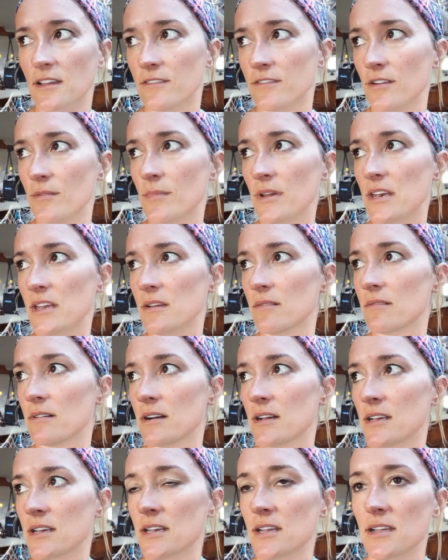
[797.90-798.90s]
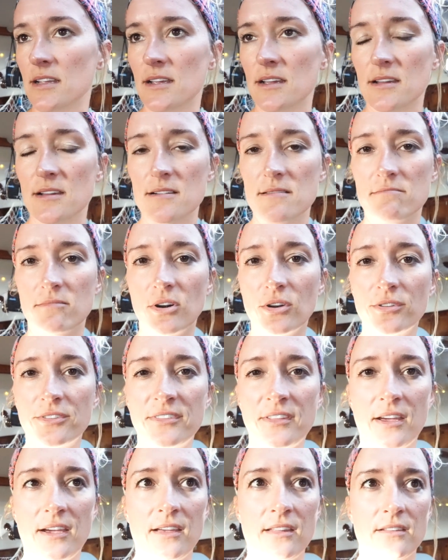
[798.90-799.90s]
from anyone. Um, most
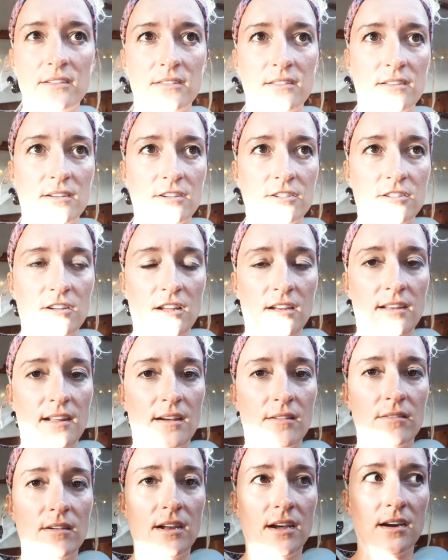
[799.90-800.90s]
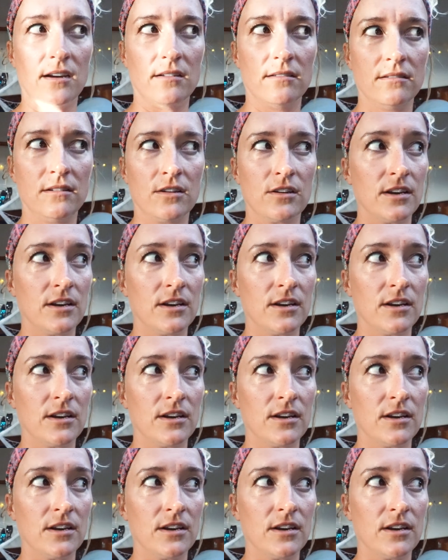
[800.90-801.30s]
of the islands are shut down now.